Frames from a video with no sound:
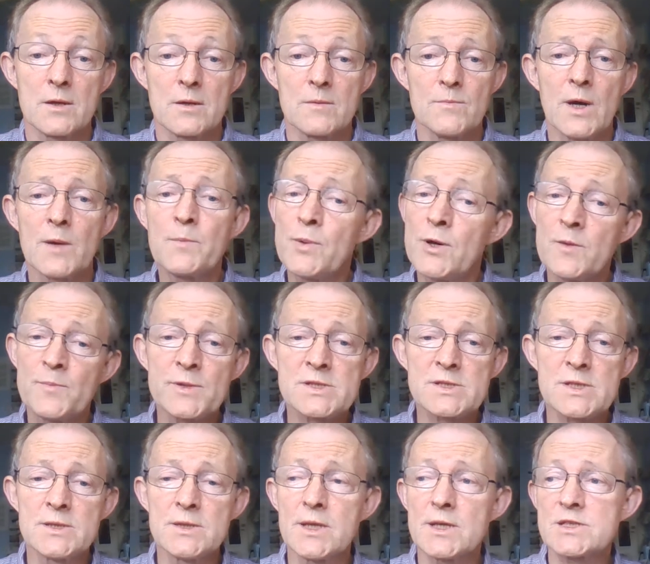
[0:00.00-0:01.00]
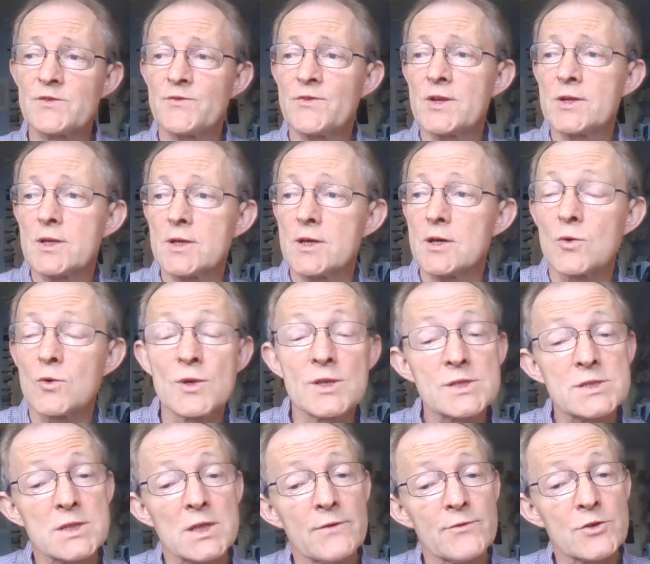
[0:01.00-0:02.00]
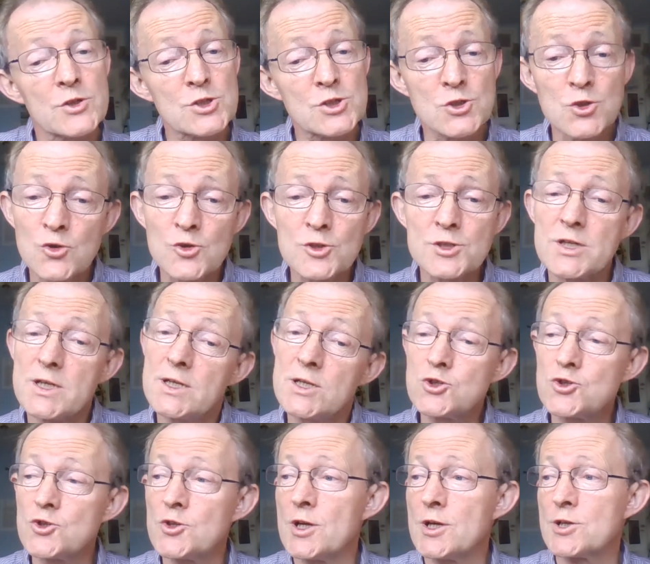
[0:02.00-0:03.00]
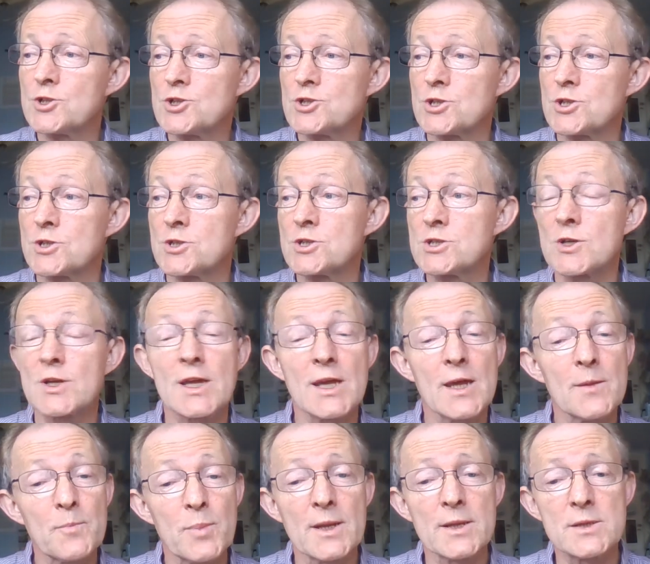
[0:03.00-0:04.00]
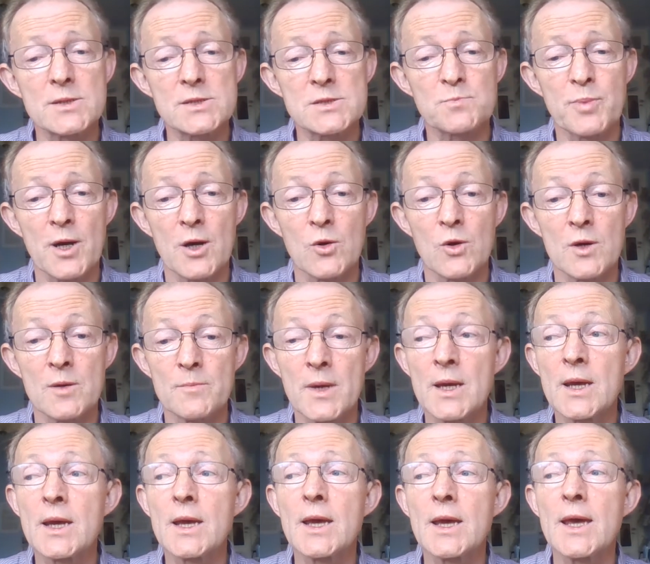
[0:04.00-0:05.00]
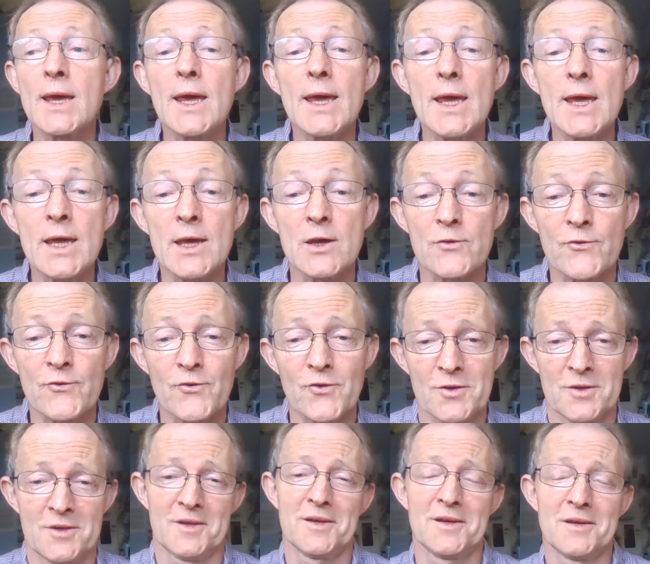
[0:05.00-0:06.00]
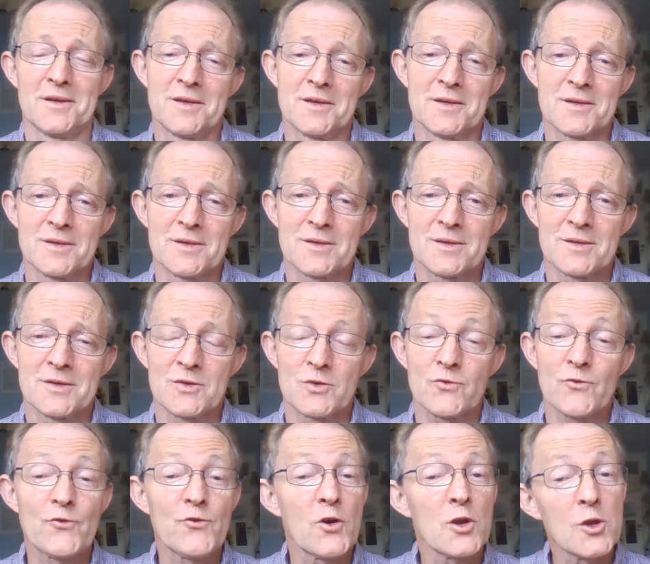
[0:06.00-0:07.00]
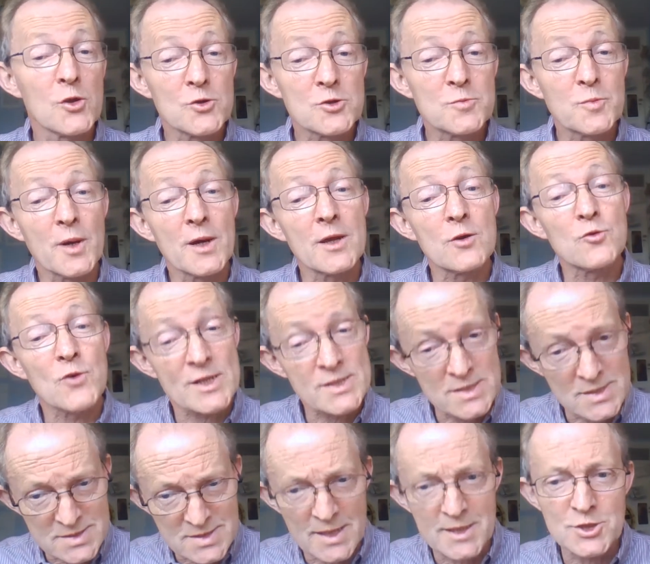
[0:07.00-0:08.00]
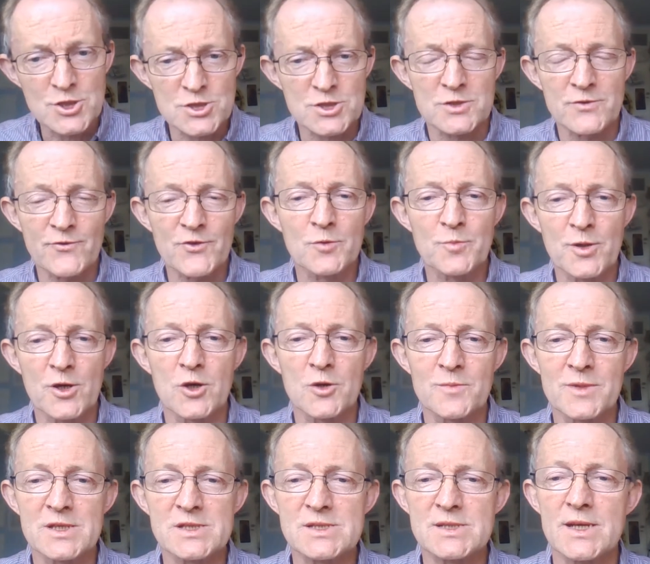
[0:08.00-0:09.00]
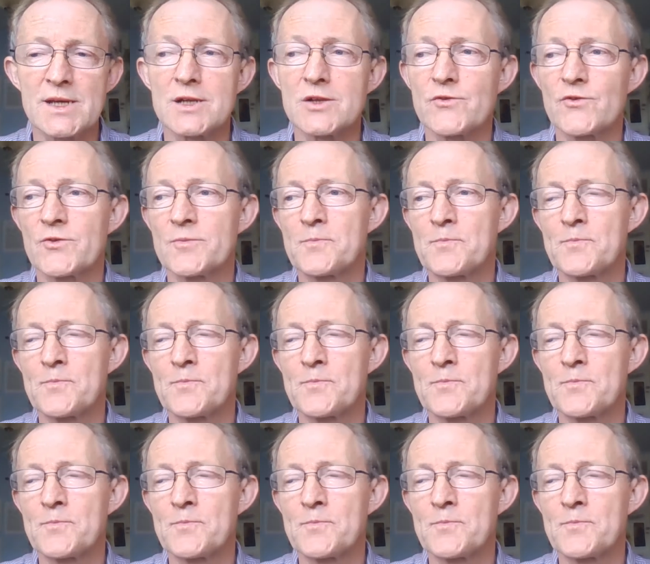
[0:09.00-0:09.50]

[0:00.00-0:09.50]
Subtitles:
My purpose in this video is to give a short introduction to Kipling's poem If, followed by a recitation of the poem itself.